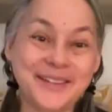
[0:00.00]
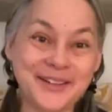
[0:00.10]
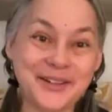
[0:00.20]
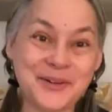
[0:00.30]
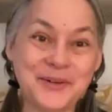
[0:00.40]

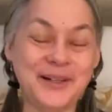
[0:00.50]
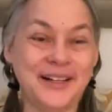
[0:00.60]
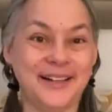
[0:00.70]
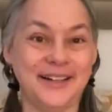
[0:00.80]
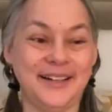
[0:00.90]
So
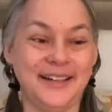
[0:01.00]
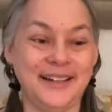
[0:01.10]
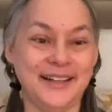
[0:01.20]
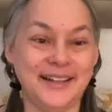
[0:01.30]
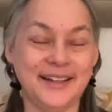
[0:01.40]

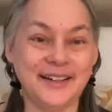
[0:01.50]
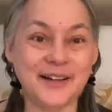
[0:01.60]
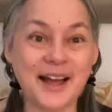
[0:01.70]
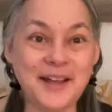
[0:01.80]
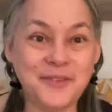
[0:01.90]

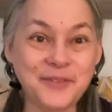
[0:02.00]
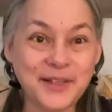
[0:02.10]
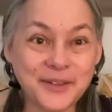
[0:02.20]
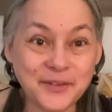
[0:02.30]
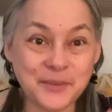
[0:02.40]
I
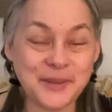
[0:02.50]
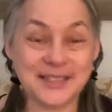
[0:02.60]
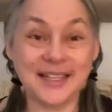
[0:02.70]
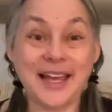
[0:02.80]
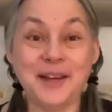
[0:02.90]
feel so
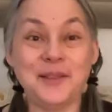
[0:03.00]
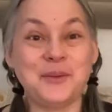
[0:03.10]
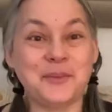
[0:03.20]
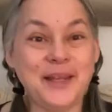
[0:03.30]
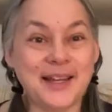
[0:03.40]
much lighter
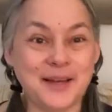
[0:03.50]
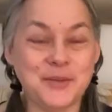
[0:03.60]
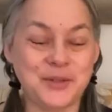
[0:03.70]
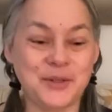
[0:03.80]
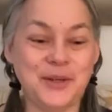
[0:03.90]
this week. I'm
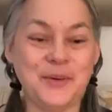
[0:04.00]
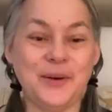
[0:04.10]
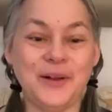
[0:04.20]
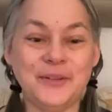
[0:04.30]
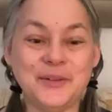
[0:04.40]
sure you
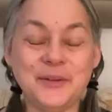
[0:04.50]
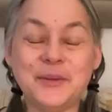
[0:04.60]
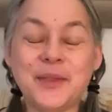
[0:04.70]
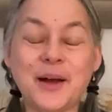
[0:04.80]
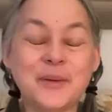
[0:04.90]
all do.
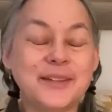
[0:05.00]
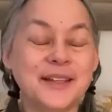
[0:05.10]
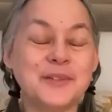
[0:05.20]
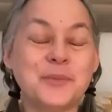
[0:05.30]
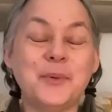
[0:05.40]
That was
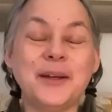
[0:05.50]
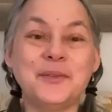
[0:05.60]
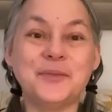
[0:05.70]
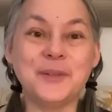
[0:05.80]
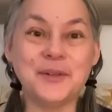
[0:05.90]
such
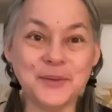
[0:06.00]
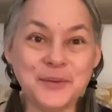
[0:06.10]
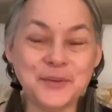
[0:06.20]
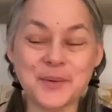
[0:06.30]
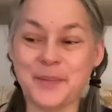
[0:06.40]
wonderful
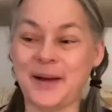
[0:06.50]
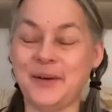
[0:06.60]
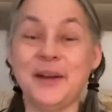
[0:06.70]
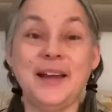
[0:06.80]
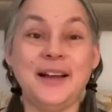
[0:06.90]
news
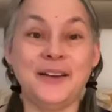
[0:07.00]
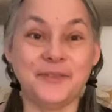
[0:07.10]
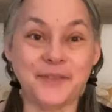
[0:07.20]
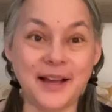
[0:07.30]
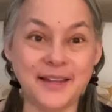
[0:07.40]
about
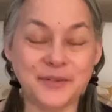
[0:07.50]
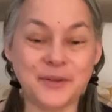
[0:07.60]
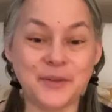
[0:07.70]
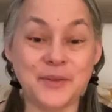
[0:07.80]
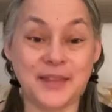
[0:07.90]

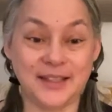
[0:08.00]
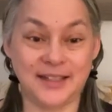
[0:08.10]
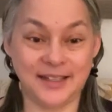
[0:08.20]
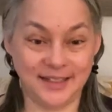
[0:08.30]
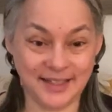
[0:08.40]
Pfizer, the
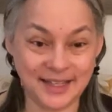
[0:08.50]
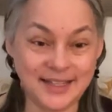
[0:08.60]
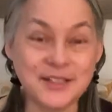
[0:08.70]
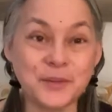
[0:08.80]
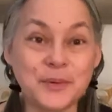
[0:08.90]

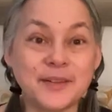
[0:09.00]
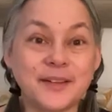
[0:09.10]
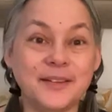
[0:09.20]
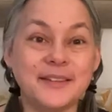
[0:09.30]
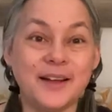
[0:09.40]
initial
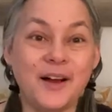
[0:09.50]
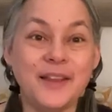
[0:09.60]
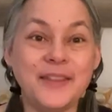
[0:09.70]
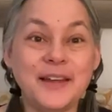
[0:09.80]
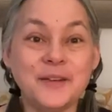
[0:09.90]
results
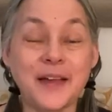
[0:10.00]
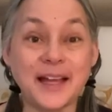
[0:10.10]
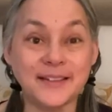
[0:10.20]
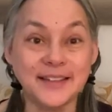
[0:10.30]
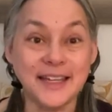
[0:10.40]
on their
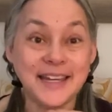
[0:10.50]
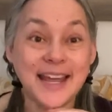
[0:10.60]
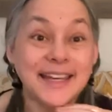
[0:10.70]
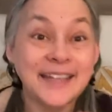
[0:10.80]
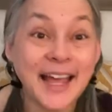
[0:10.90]
vaccine,
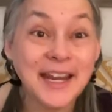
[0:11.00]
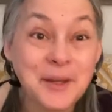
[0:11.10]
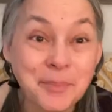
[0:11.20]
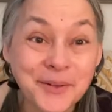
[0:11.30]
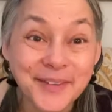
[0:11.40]

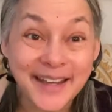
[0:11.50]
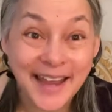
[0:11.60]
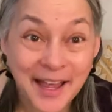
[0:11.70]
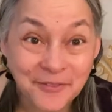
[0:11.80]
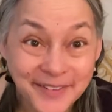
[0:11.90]
90%
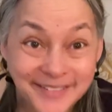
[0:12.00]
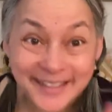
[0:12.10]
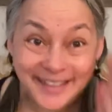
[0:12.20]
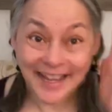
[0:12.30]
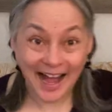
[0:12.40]

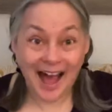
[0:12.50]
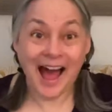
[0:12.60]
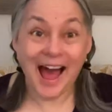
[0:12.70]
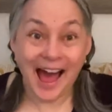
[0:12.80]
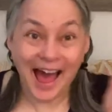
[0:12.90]
efficacy.
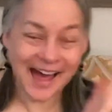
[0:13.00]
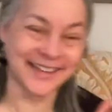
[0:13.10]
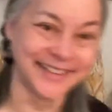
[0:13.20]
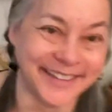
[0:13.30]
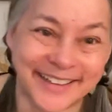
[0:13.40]

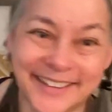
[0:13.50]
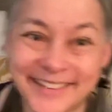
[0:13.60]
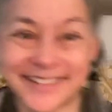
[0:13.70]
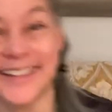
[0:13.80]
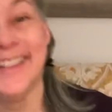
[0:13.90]
Ah!